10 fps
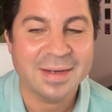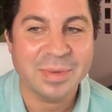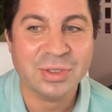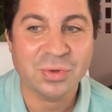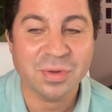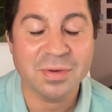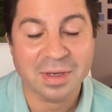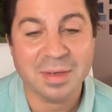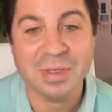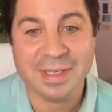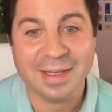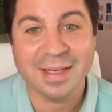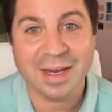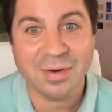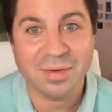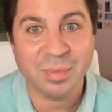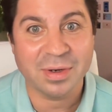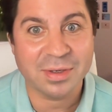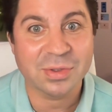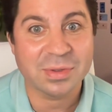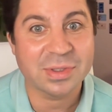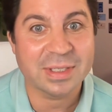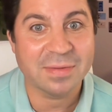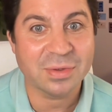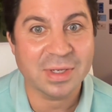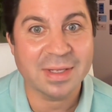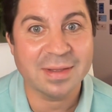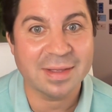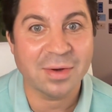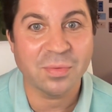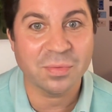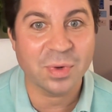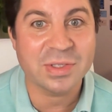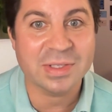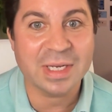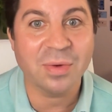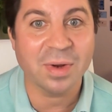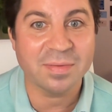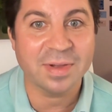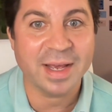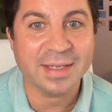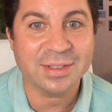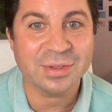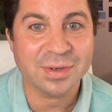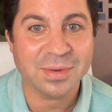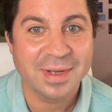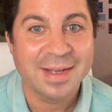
make sure they're going to be taken care of, but also to see if there's anything that raises any red flags. So that